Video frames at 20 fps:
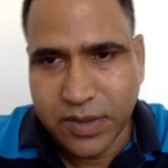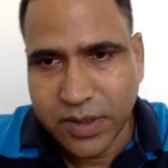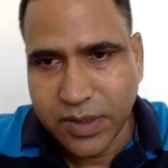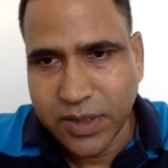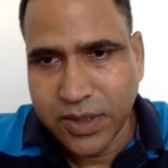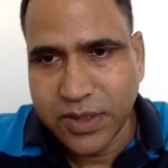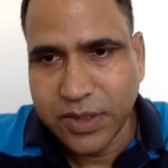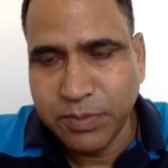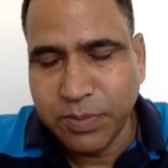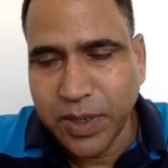
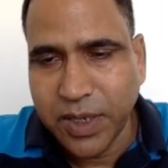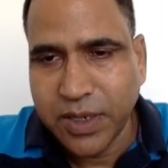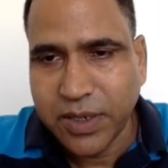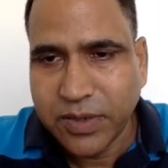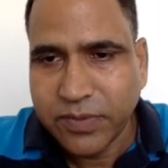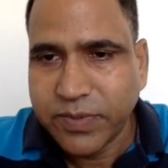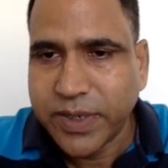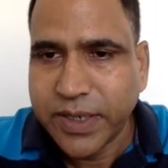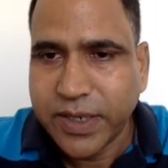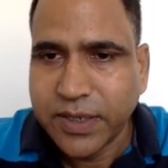as a part
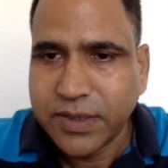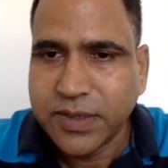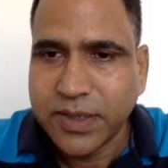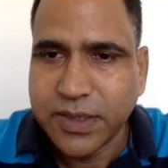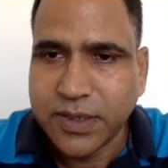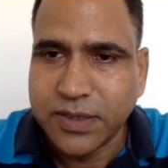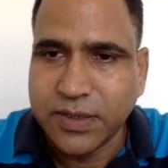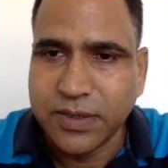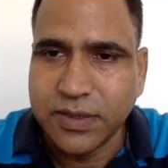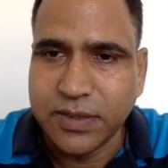of data
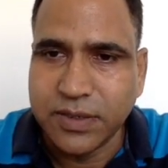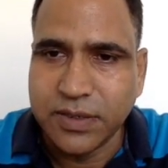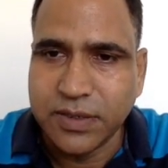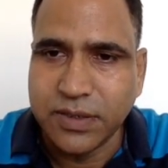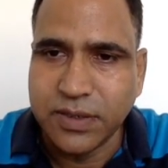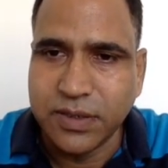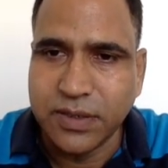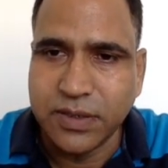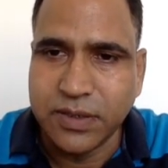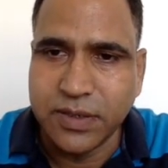center
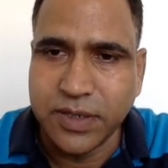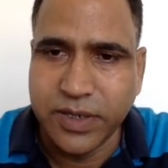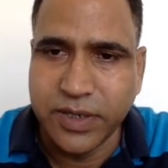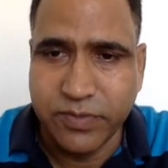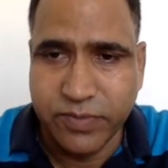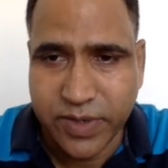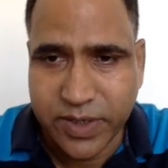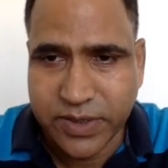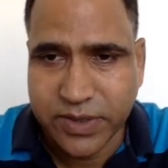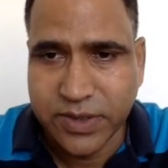
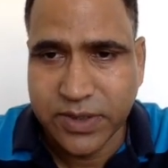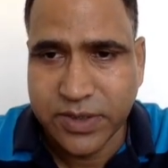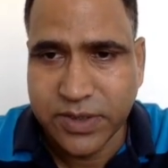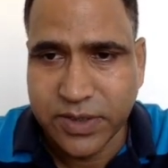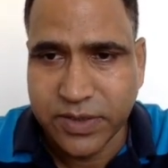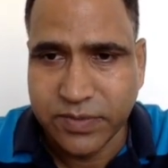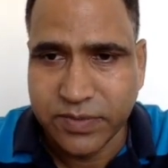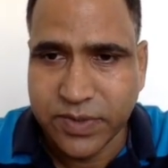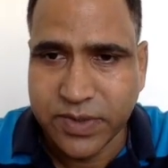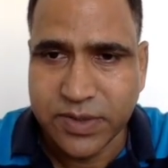advisory
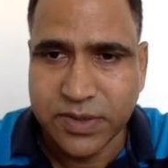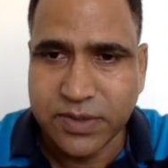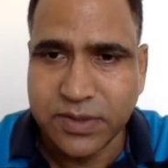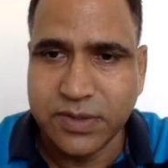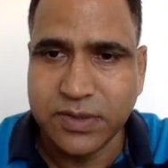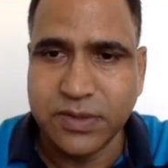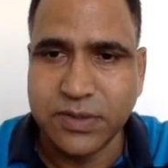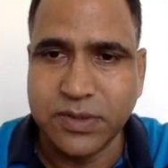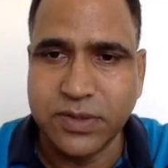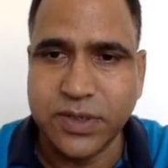
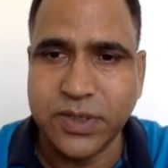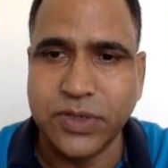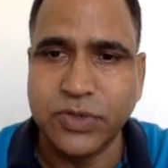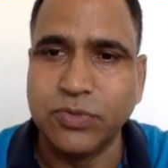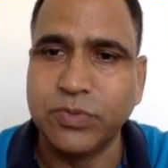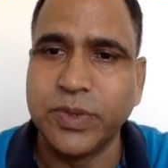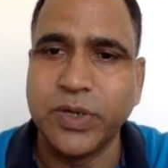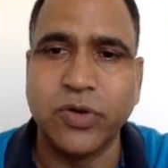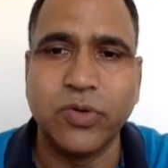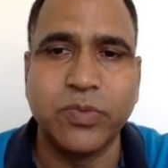services. You
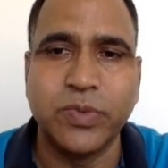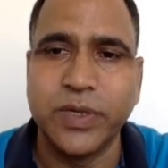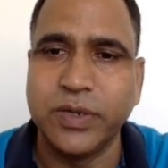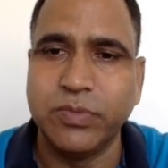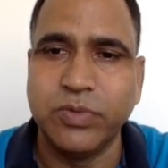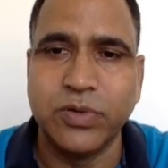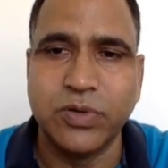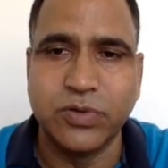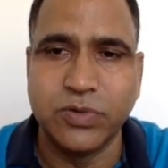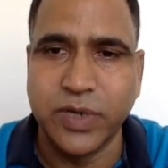may not be
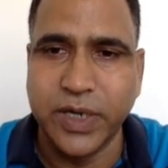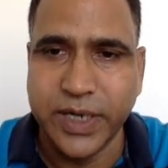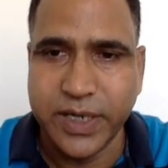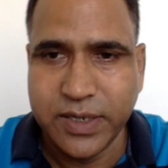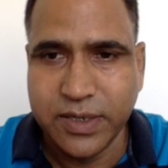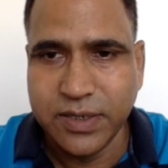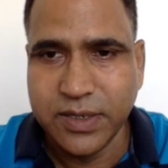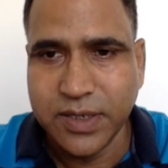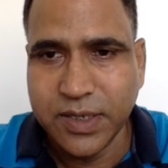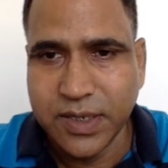able to get,
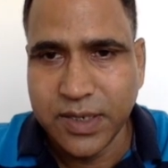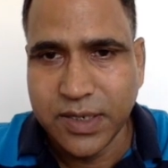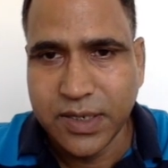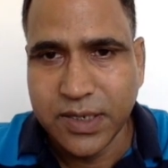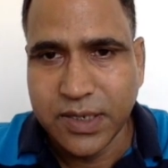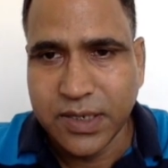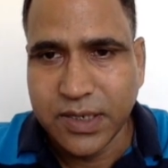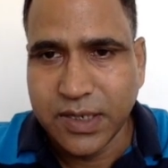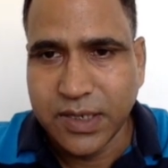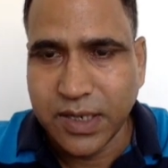
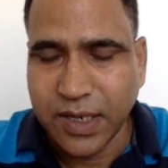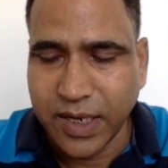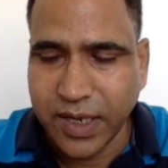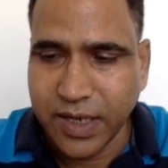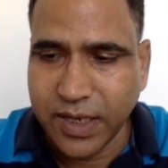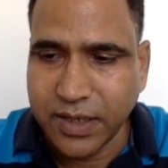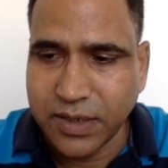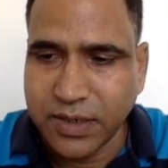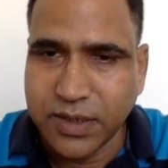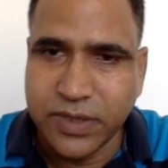
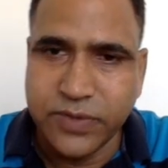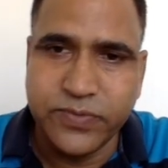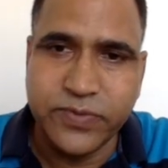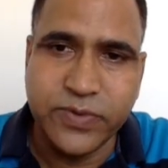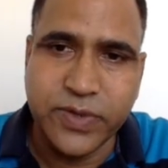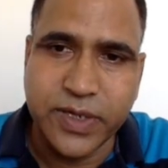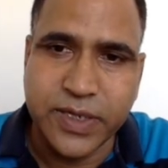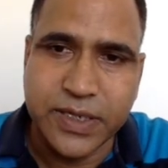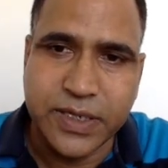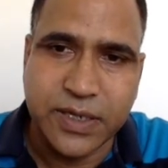and if you
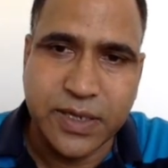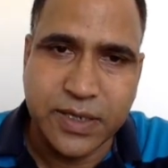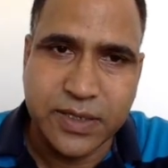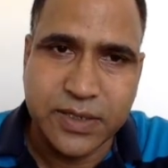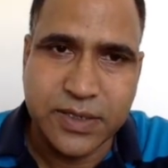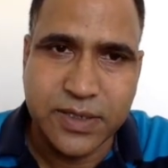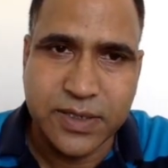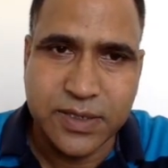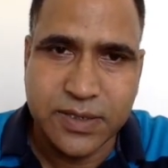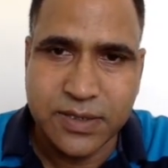are
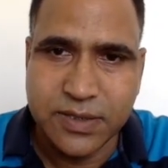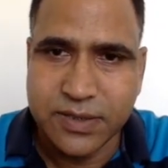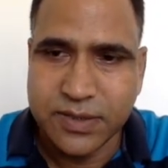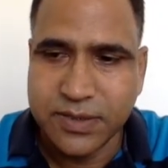interested,